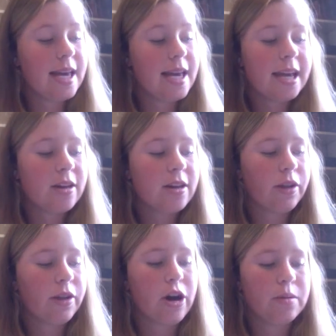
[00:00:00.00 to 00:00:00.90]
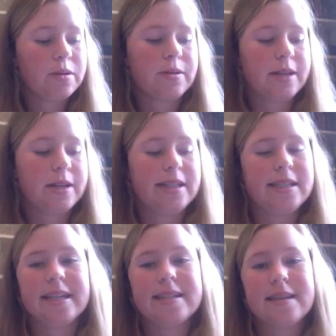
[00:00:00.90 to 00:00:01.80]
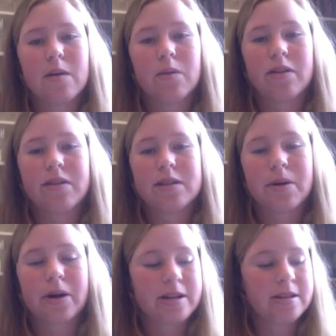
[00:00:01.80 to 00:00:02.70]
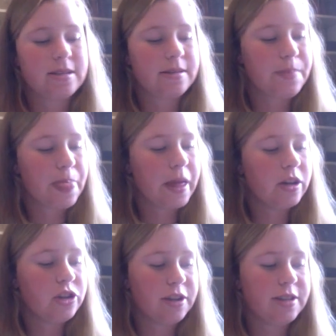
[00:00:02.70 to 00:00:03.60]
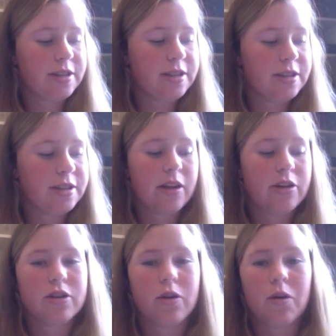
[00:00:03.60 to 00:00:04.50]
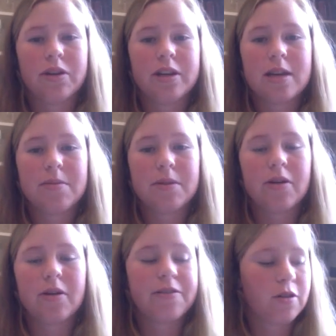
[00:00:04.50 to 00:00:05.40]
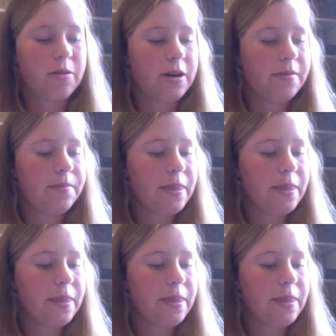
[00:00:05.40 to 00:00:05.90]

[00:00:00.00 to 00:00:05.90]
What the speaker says: He could only hope to run into Daisy at one of his parties, just like the sailors could only keep going forward